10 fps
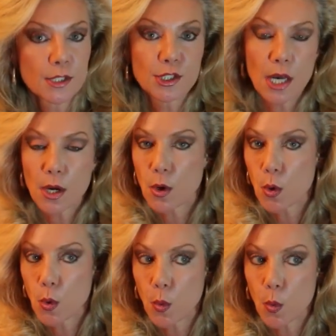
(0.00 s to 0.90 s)

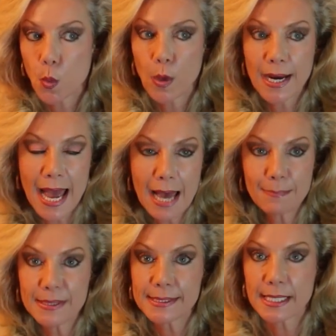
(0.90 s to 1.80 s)
So what
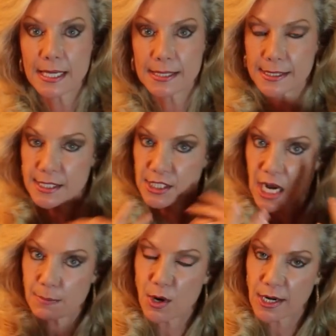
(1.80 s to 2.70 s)
happens is the
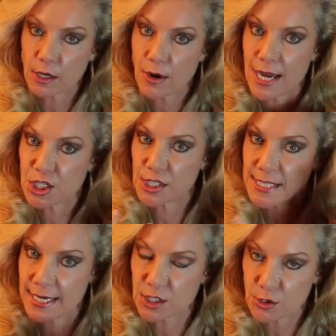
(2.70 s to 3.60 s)
stock market crashes,
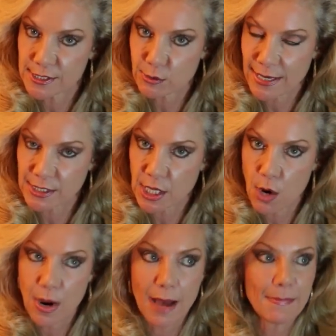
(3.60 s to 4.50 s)
interest rates
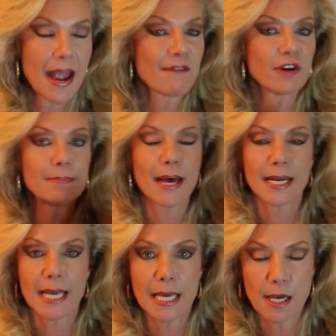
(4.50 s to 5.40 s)
go up,
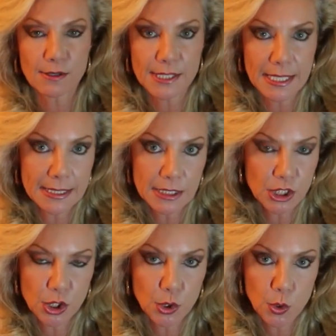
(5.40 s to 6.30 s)
everybody goes
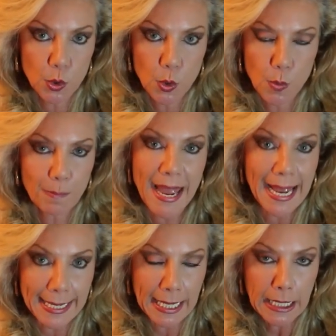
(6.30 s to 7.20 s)
into
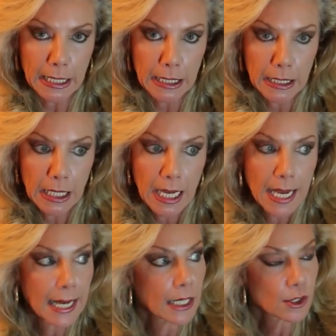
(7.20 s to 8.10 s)
panic,
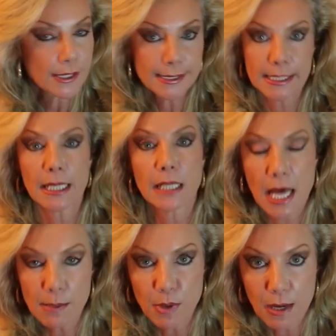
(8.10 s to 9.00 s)
and you're going to see a
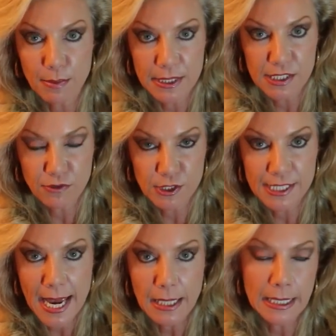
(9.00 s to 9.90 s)
lot of properties for
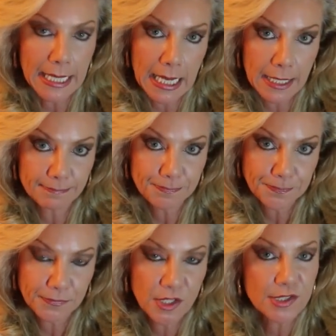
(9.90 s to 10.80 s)
sale again,
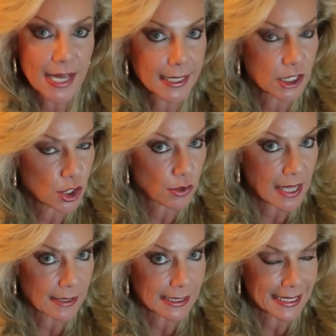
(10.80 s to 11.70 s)
just like in
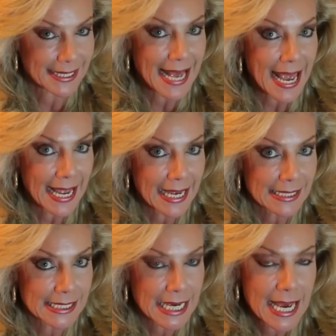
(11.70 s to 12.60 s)

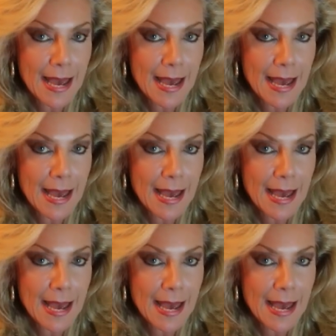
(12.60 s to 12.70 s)
2008.